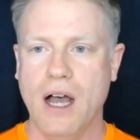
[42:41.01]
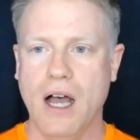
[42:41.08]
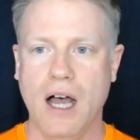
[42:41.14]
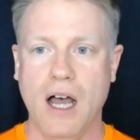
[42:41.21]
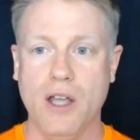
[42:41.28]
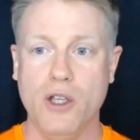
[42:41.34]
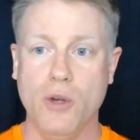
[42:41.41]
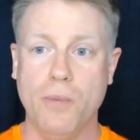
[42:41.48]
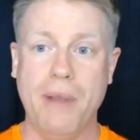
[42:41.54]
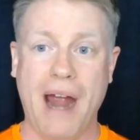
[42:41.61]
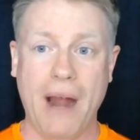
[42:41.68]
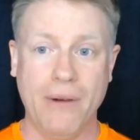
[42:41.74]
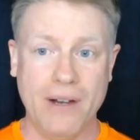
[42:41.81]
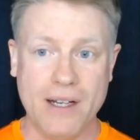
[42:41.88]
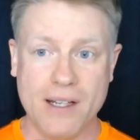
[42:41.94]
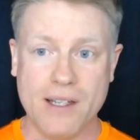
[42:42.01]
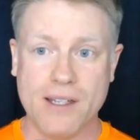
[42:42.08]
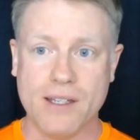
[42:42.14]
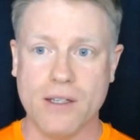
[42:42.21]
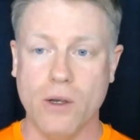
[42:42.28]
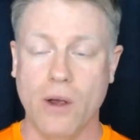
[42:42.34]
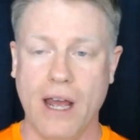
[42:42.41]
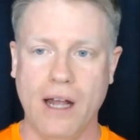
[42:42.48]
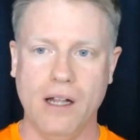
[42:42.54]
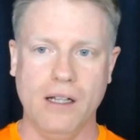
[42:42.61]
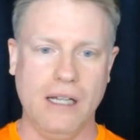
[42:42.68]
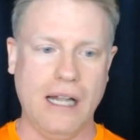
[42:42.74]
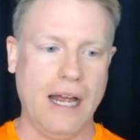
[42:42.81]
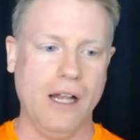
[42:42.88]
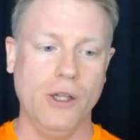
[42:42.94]
your parents, your
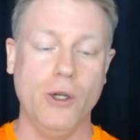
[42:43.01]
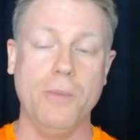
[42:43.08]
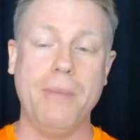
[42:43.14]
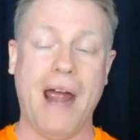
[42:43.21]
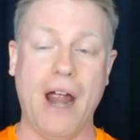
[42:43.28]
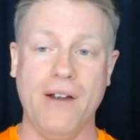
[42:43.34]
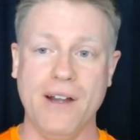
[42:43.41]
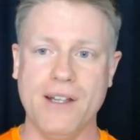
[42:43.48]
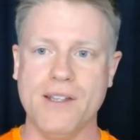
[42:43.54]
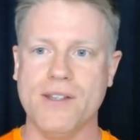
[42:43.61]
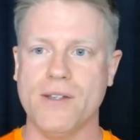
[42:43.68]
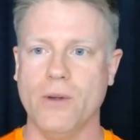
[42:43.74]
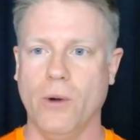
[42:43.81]
elder parents,